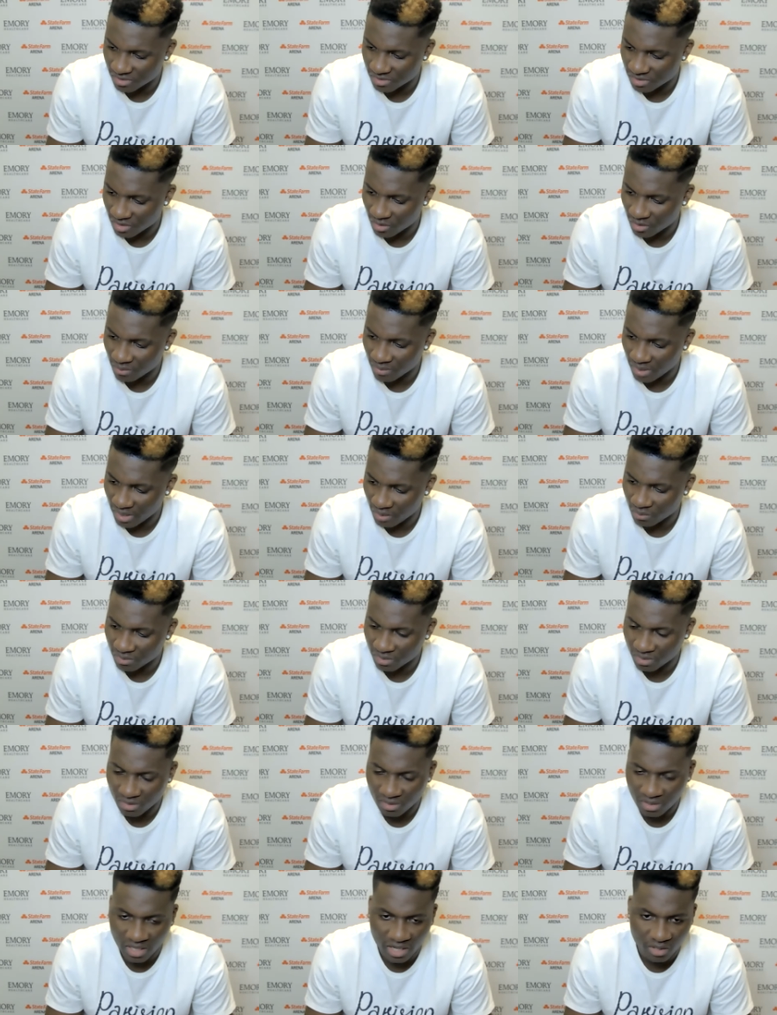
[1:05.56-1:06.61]
come back with
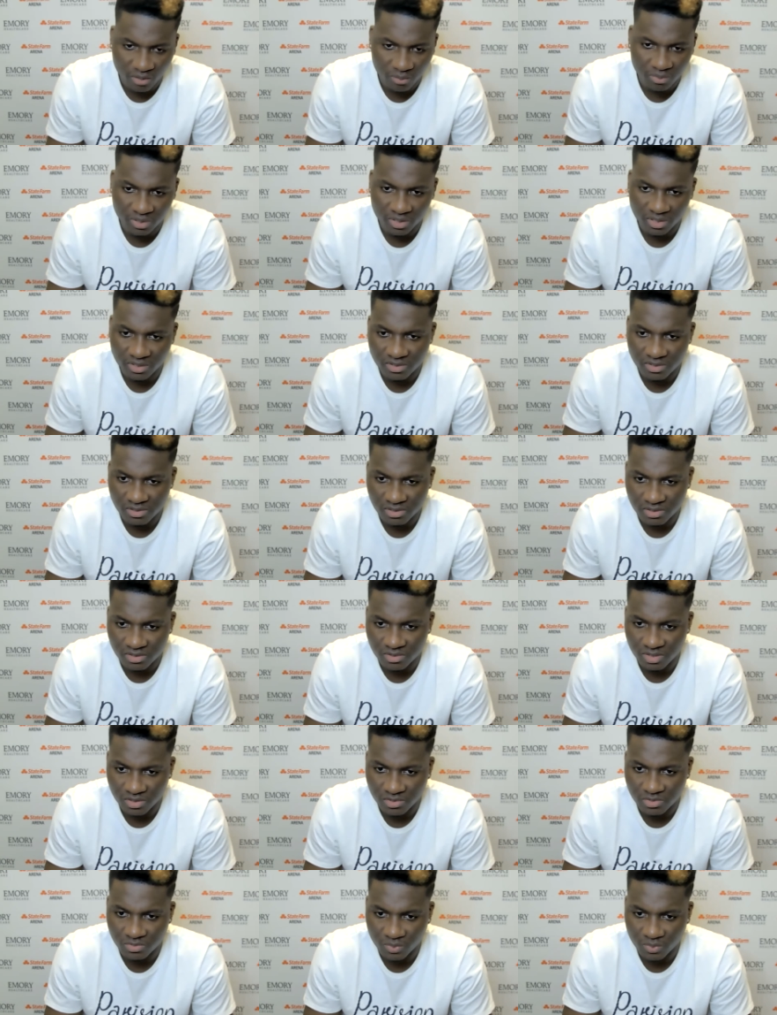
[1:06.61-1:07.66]
a higher minutes.
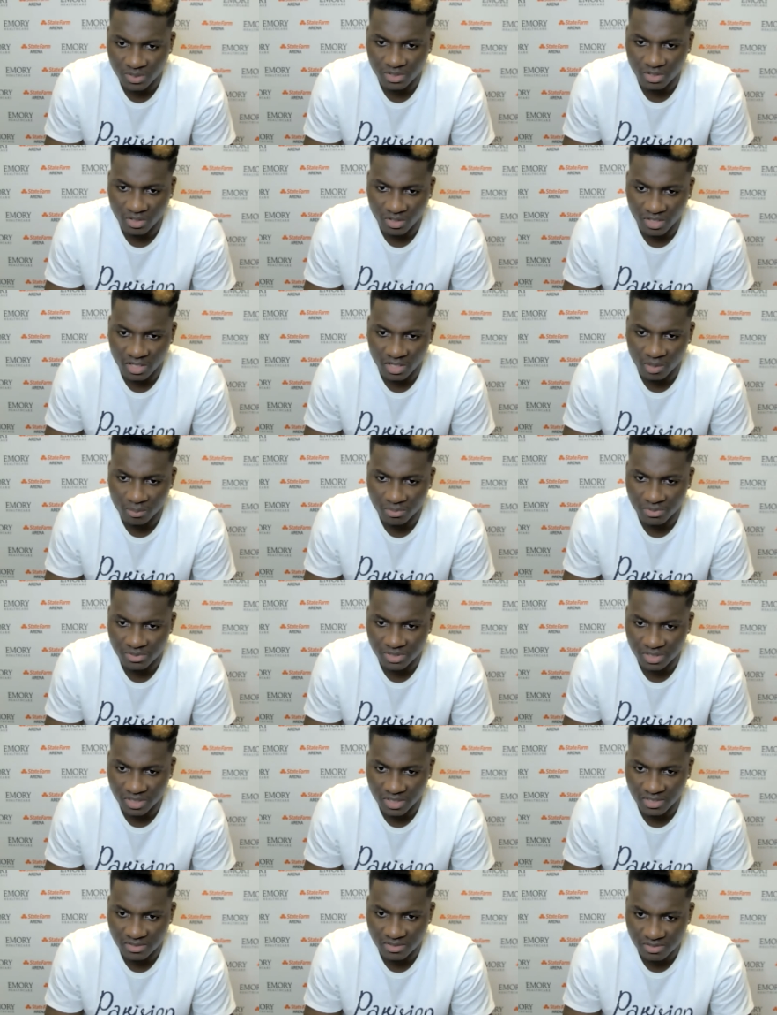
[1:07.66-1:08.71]
It's really going to help us
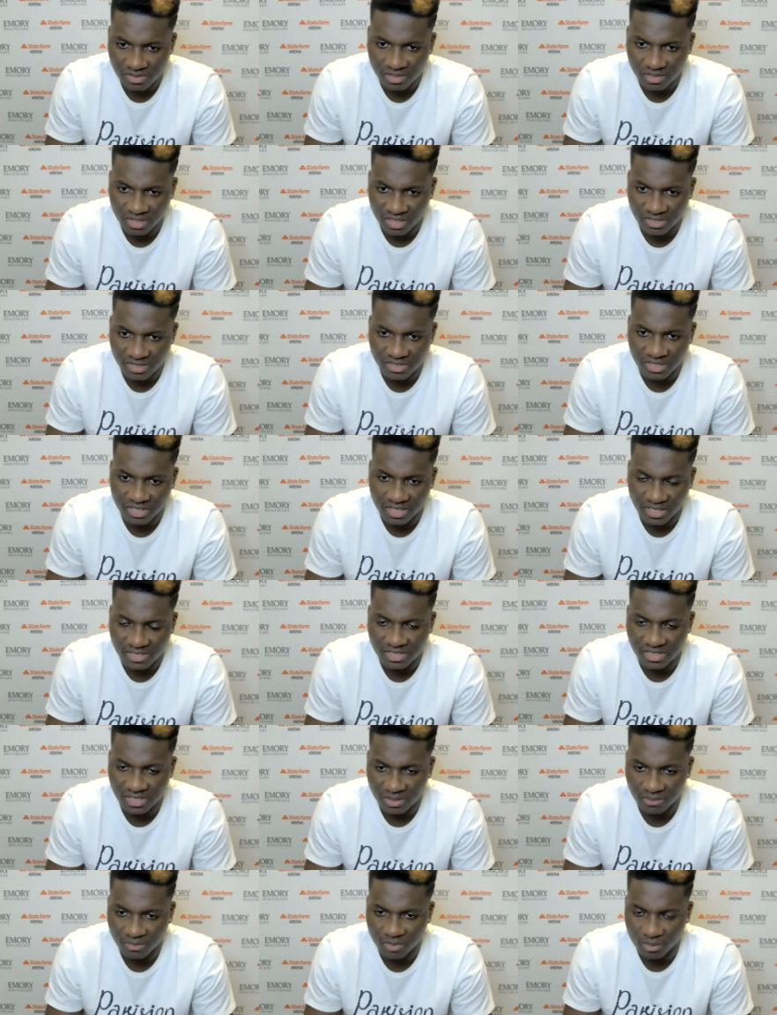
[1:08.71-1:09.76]
against the next
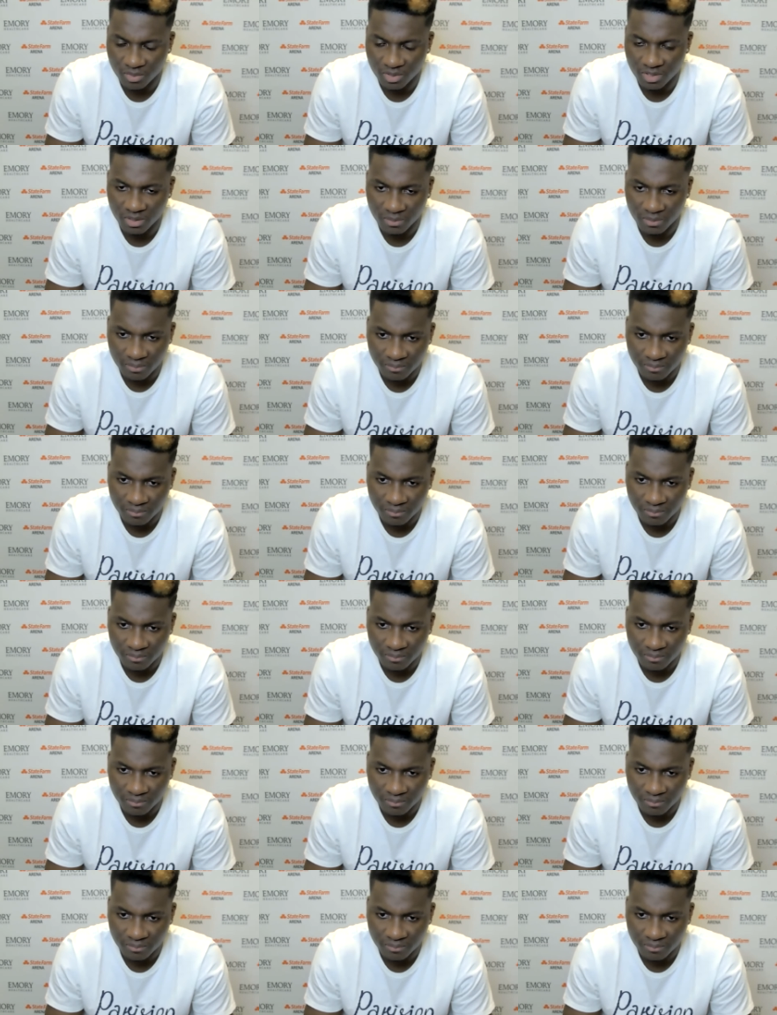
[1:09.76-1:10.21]
team coming up.